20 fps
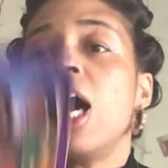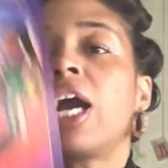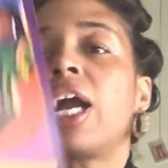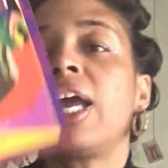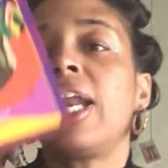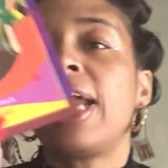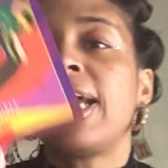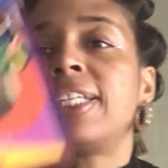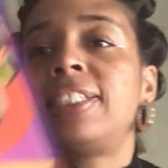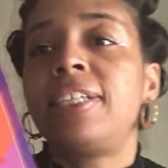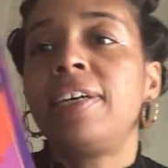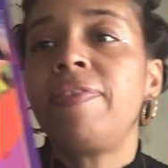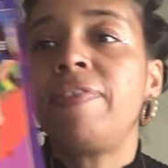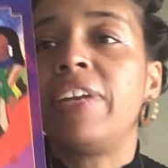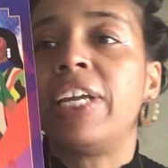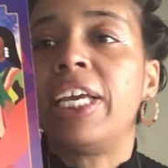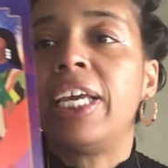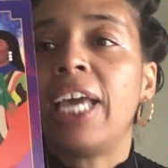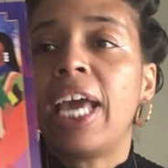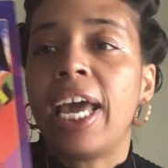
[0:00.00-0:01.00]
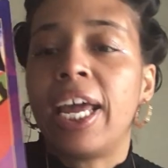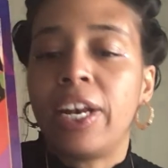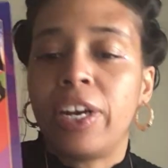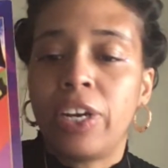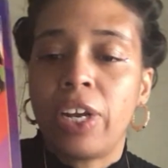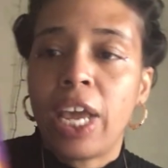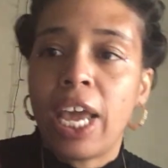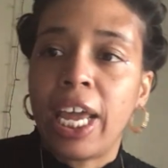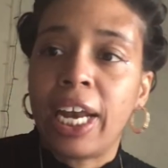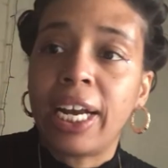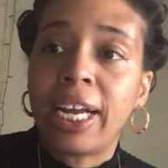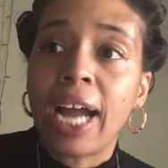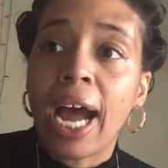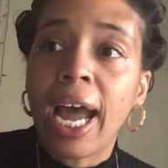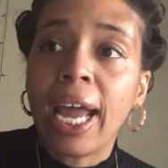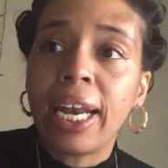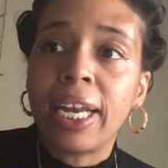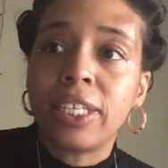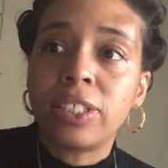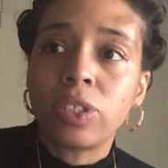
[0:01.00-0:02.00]
connectivity and
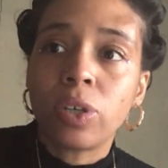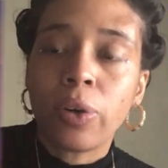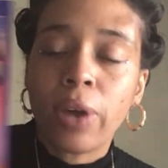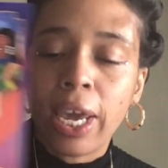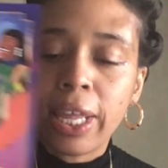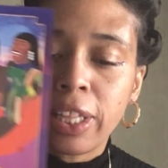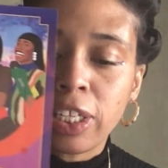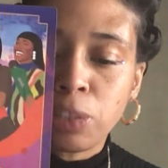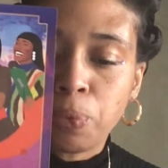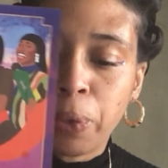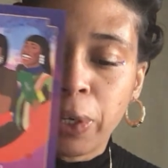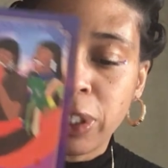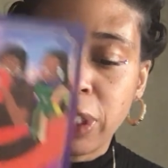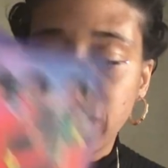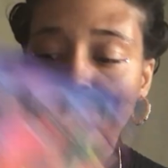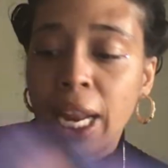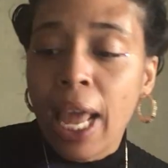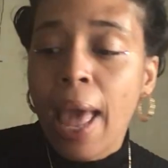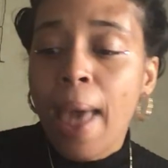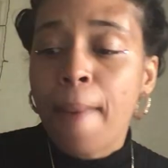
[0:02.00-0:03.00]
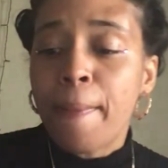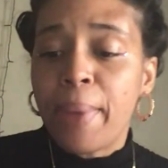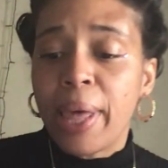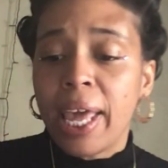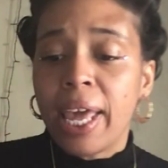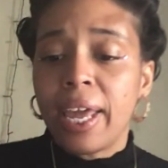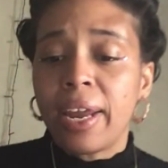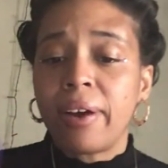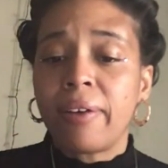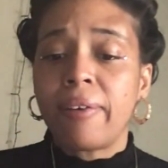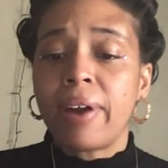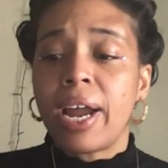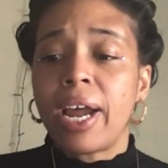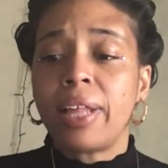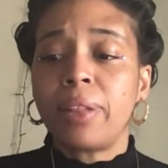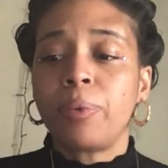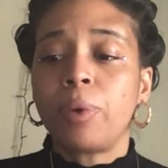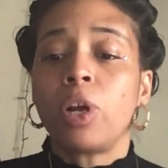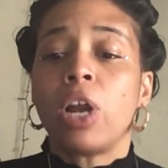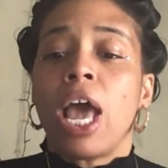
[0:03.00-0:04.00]
guidance, okay? This person been
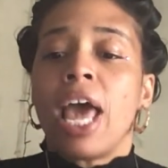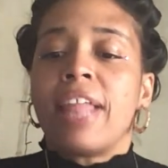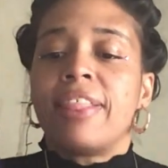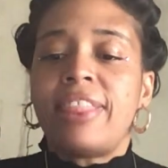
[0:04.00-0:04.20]
around the world.